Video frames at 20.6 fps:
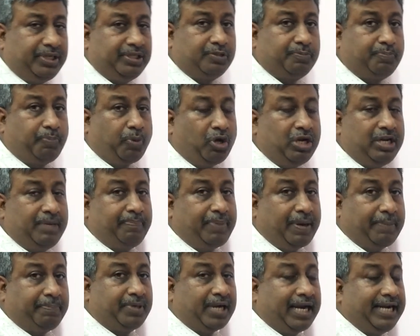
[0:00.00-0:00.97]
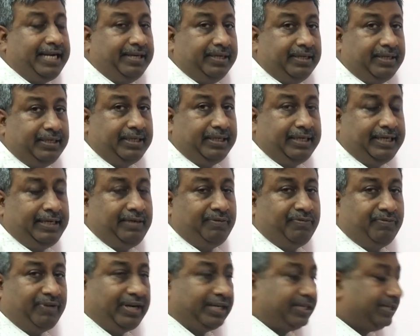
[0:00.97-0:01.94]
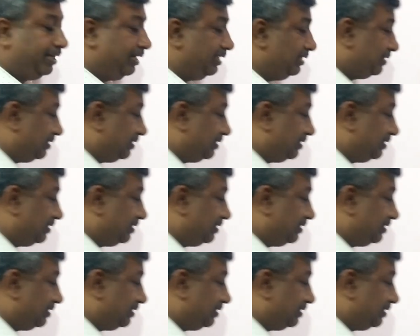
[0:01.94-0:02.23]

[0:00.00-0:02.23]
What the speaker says: is polypeptide in bacterial